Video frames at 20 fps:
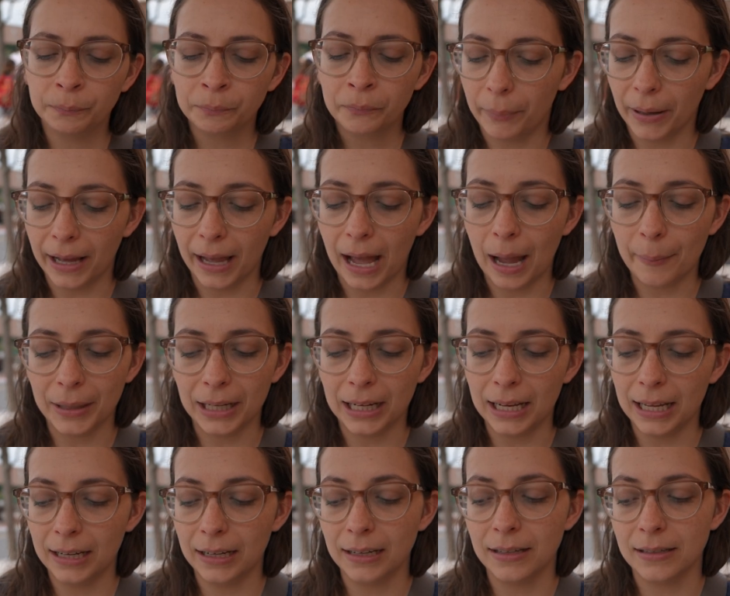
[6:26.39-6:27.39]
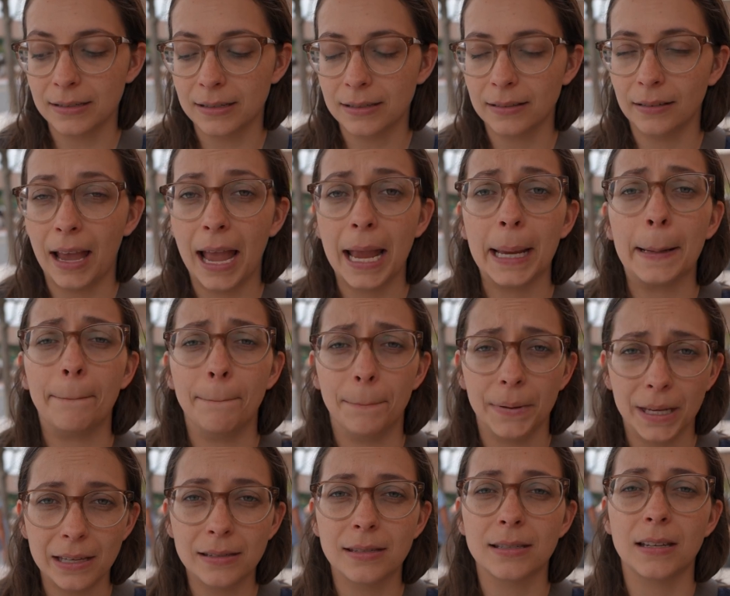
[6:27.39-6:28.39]
but I mean, it is a
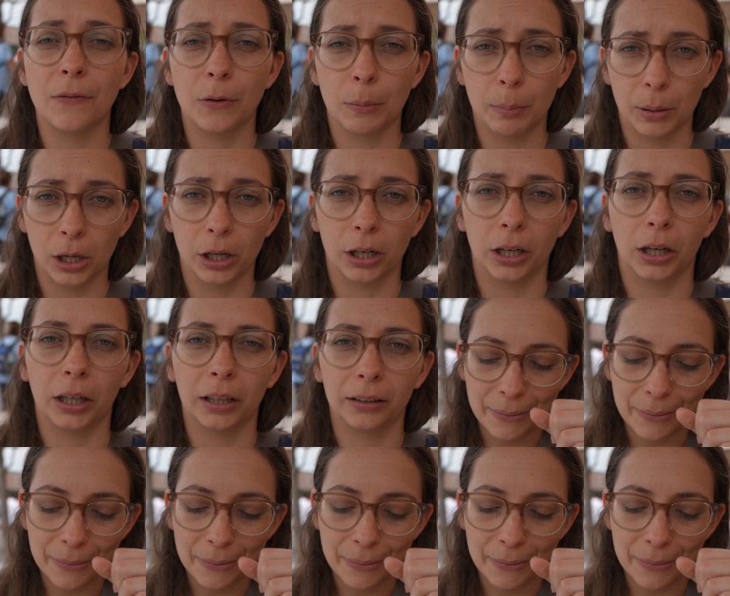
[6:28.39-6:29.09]
beast of a burger.